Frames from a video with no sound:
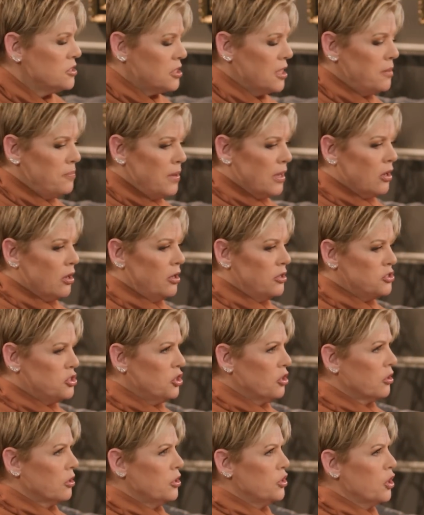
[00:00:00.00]
See, because
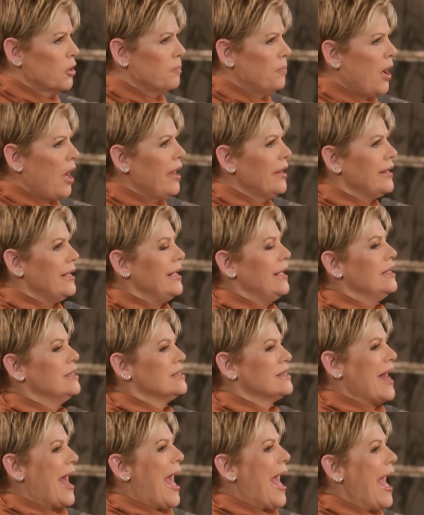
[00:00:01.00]
your body
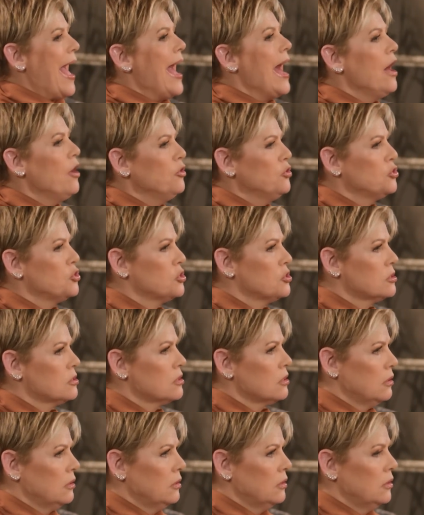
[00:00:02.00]
is the
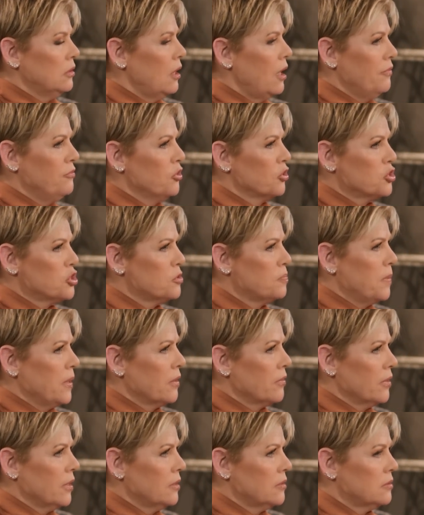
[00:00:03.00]
house of your
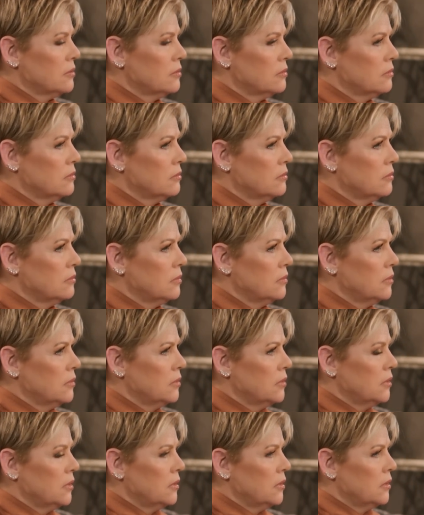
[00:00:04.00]
spirit.
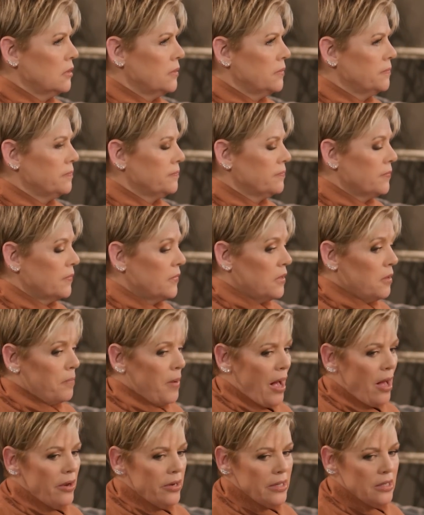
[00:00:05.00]
The
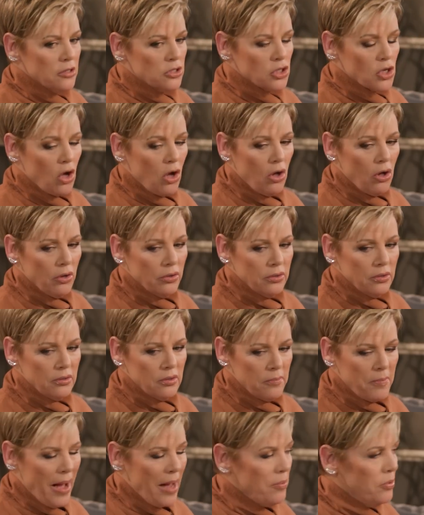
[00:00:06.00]
body is called,
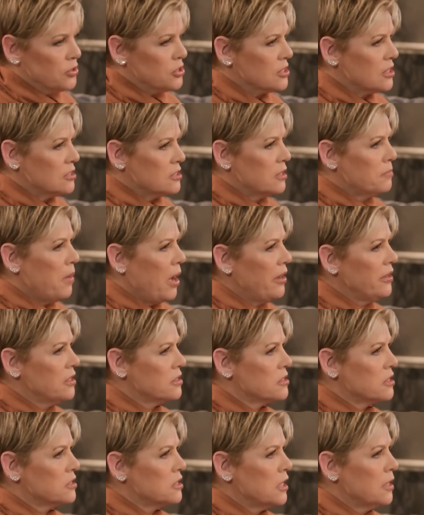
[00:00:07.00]
the Bible says the body
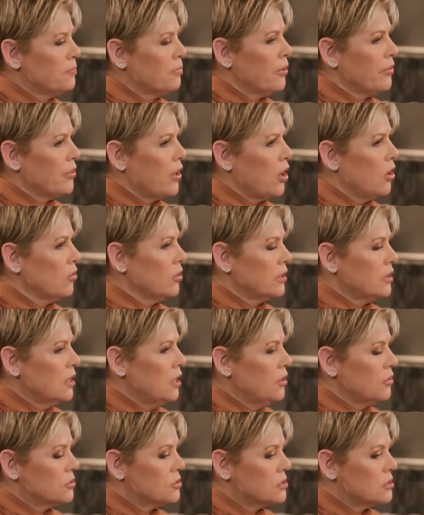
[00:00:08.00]
is the temple of the Holy
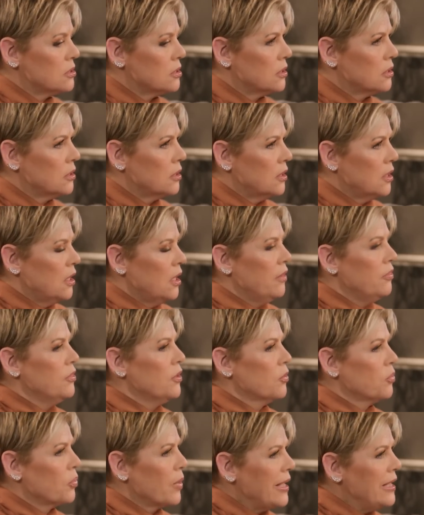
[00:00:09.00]
Ghost.
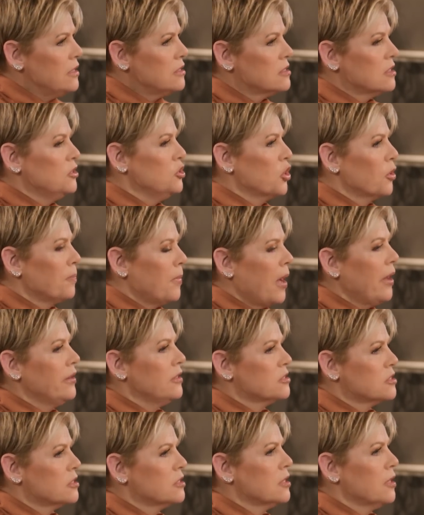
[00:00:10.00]
The reason your body
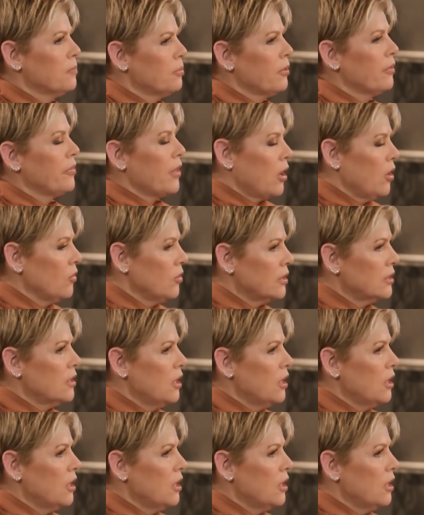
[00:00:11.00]
is the temple of the Holy